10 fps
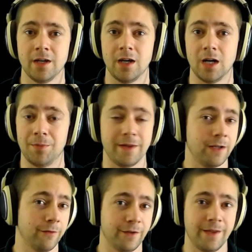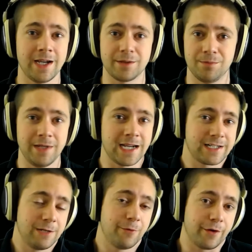But after that, it
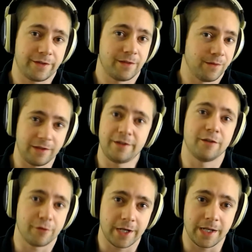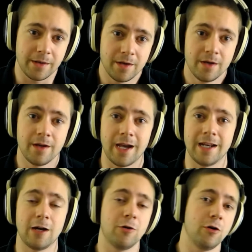actually works, so it's okay. And
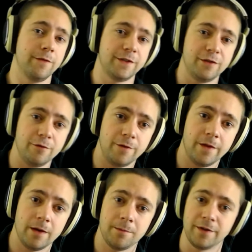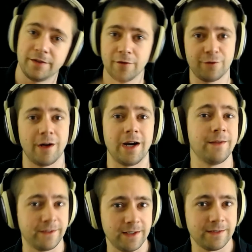now over to the software and
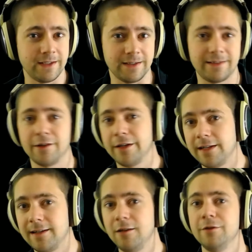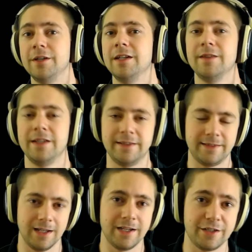the settings that are included in the
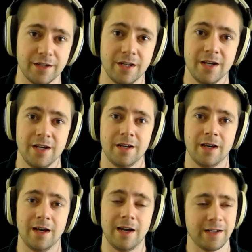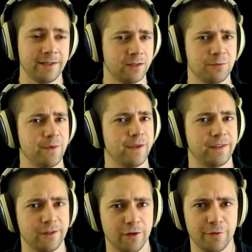installation. I'm gonna start with the
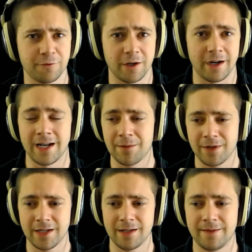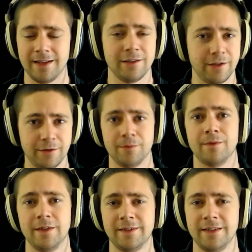software, and I'm gonna tell you
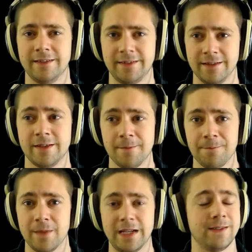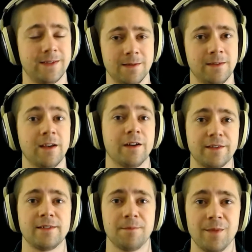this instant, it
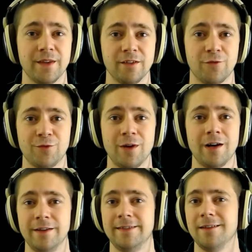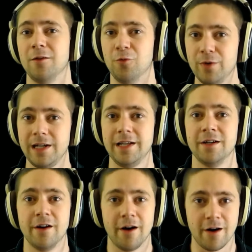sucks. The software is
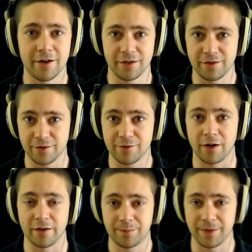really hard to grasp.